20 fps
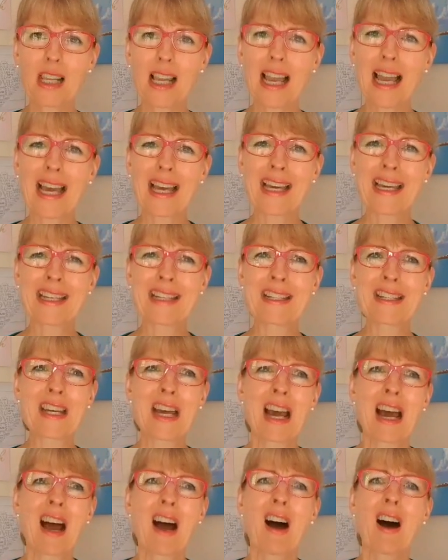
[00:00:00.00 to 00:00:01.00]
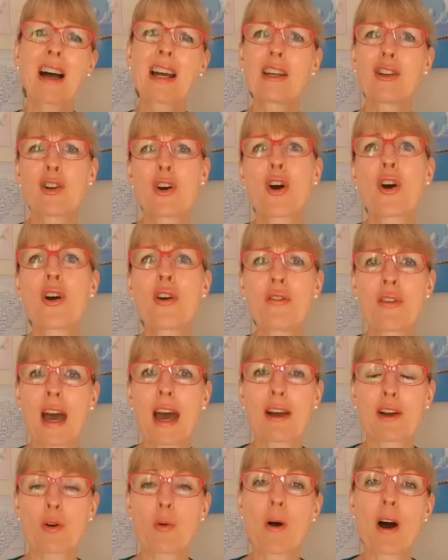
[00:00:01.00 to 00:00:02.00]
And I know
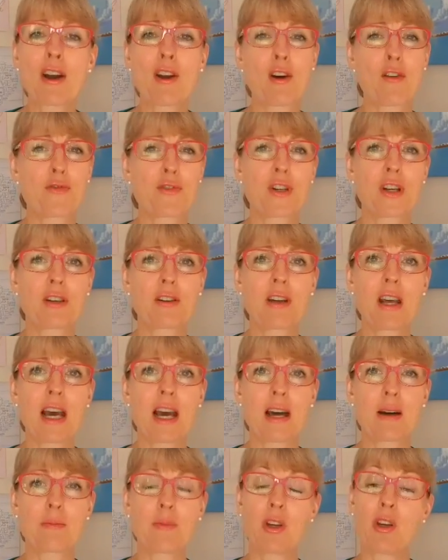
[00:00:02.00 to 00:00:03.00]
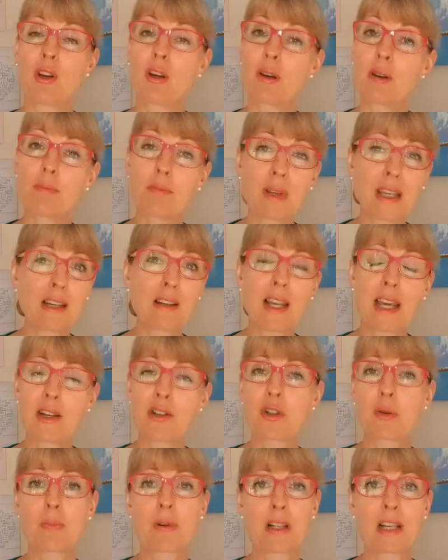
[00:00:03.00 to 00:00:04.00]
that quite often you can be led
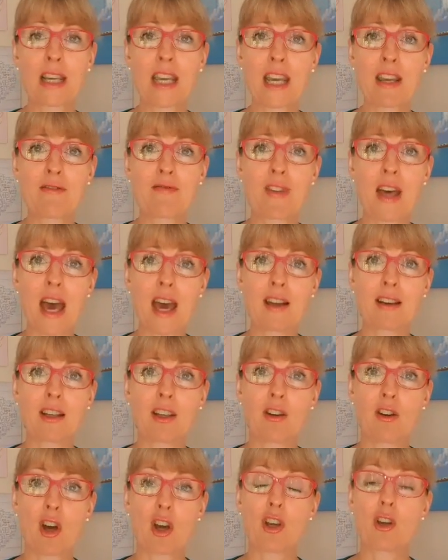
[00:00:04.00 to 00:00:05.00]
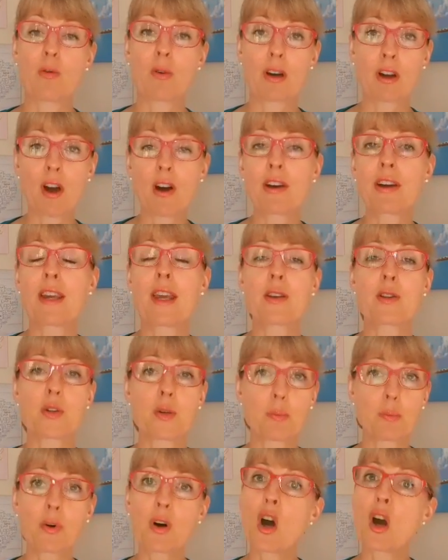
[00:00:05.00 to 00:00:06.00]
to believe that you are going to get
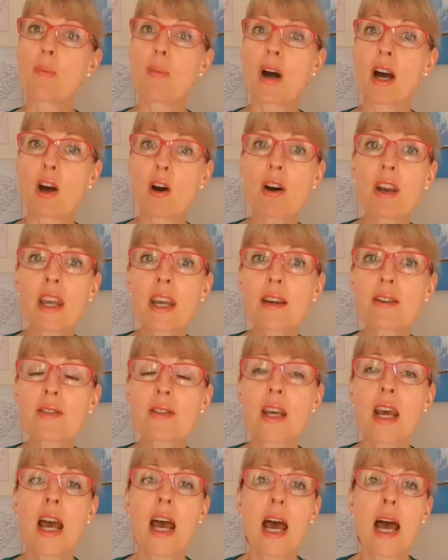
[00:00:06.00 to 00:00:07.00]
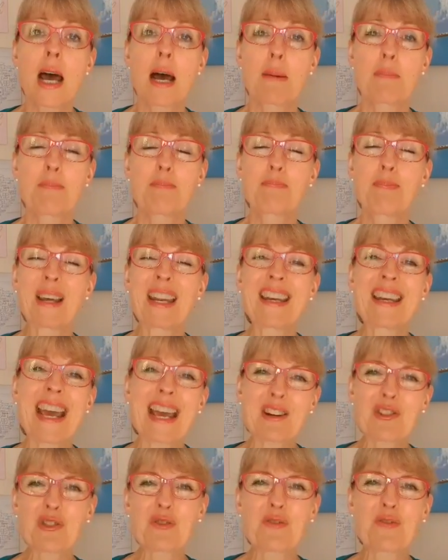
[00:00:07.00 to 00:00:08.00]
some probiotics, but in
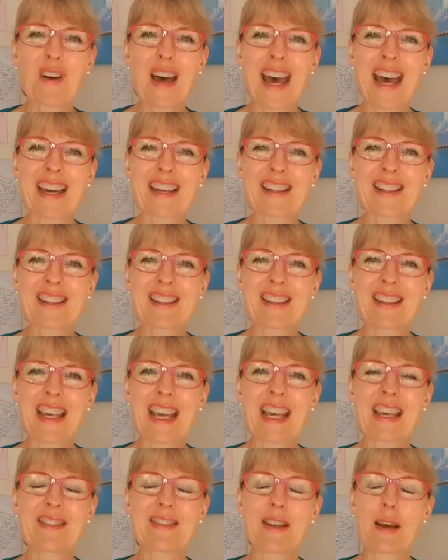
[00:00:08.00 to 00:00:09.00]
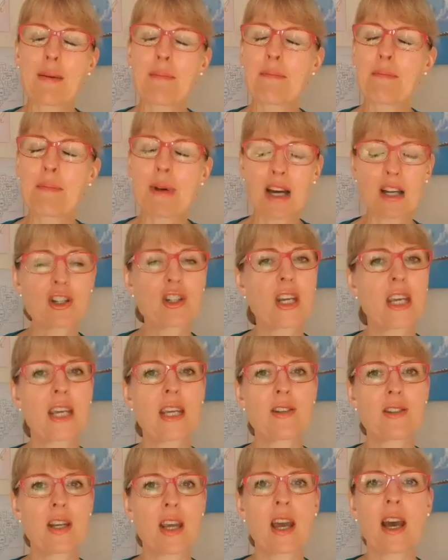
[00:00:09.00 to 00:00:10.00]
actual fact, there's a much
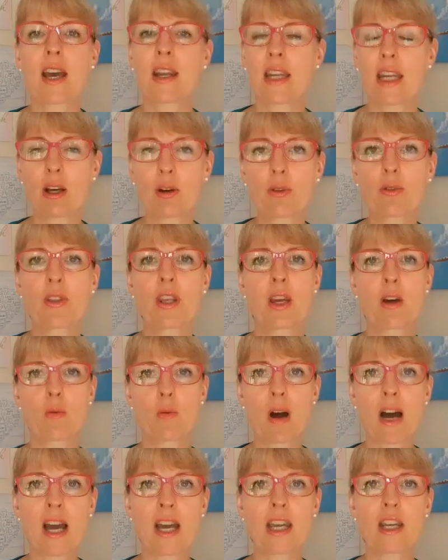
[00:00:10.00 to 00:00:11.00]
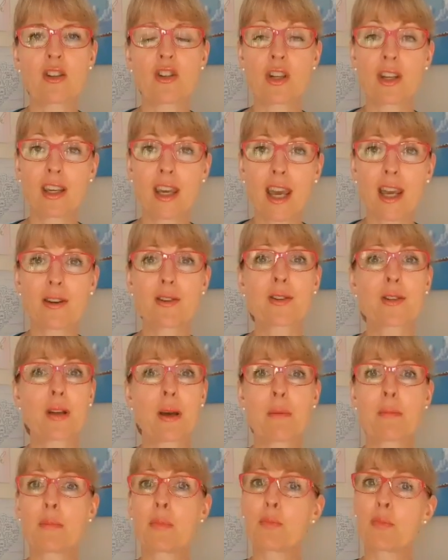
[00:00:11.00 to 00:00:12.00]
easier and healthier way to get
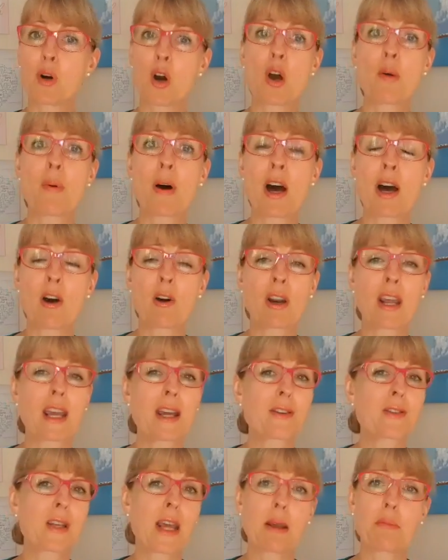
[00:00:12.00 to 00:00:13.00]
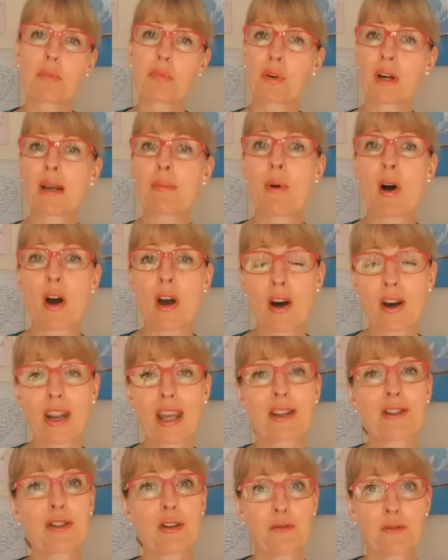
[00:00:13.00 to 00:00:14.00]
some probiotics and
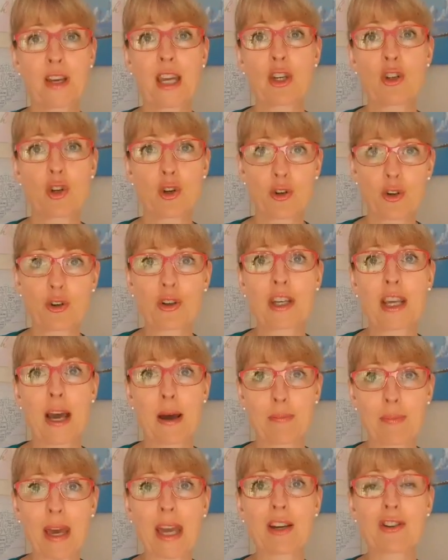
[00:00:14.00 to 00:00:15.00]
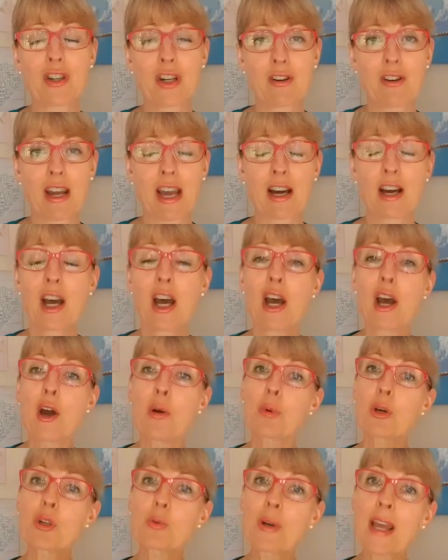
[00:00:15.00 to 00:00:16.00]
prebiotics to feed your good gut bacteria,
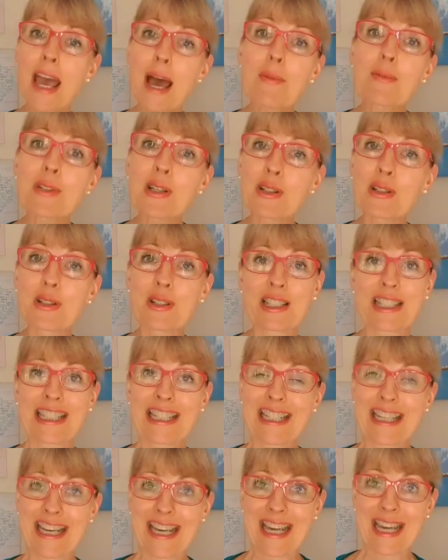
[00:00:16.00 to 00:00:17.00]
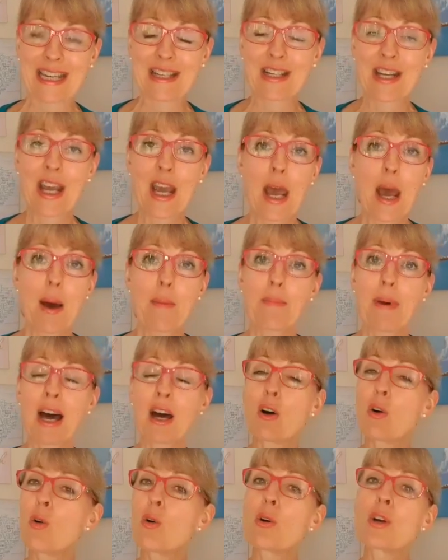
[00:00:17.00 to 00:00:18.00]
which we absolutely need.
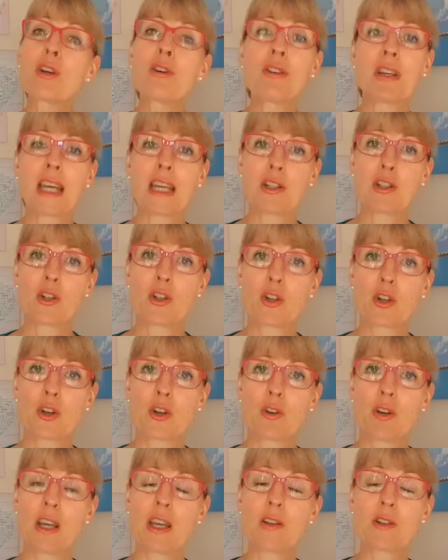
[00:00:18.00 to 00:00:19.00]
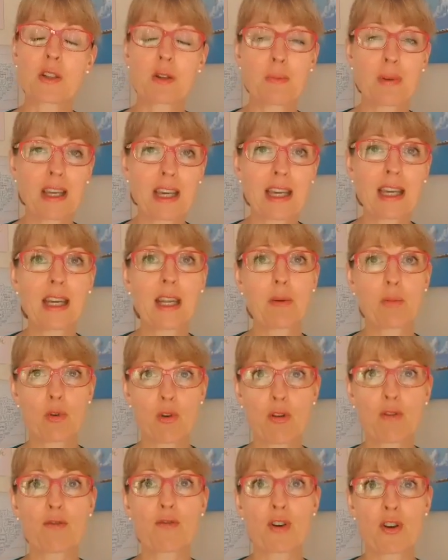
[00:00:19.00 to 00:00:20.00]
But all you need to do is to be eating
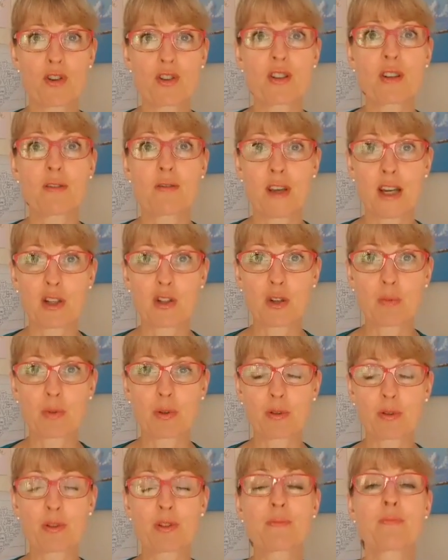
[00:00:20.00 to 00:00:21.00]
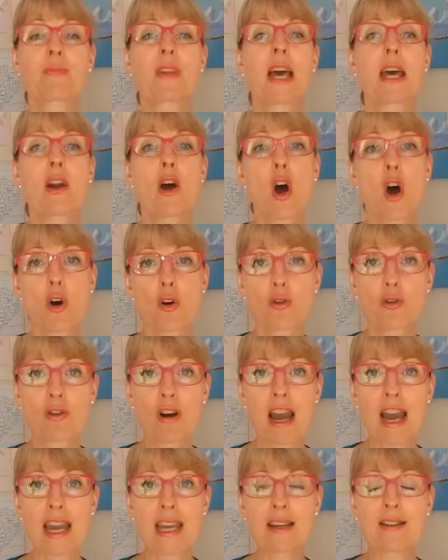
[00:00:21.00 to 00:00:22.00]
more fruits and vegetables and whole
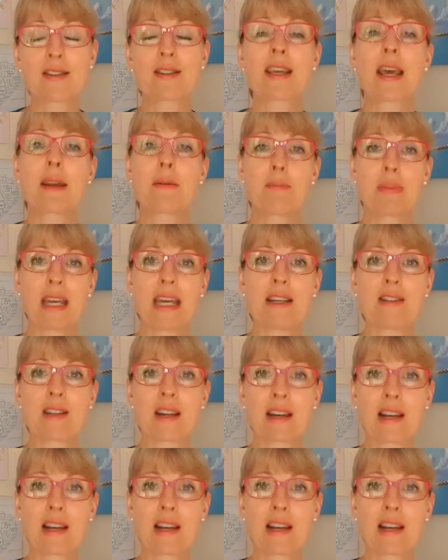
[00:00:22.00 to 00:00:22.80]
grains and beans and